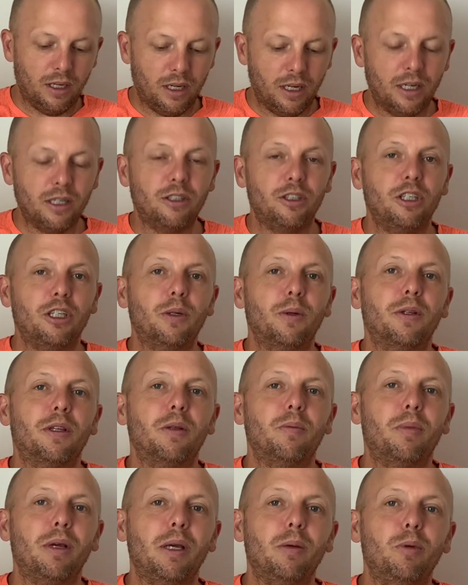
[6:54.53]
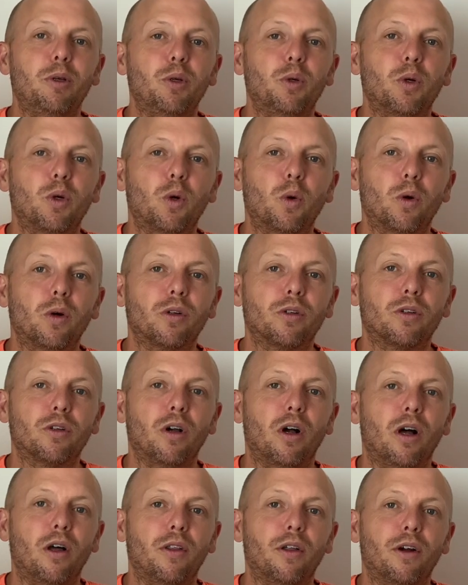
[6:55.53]
And do you know what the baby unicorns
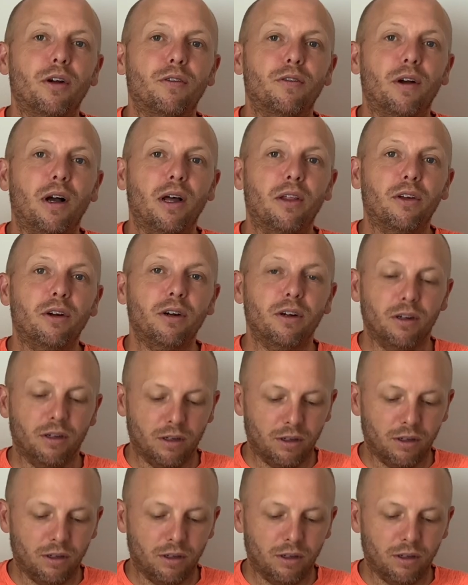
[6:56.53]
call their father?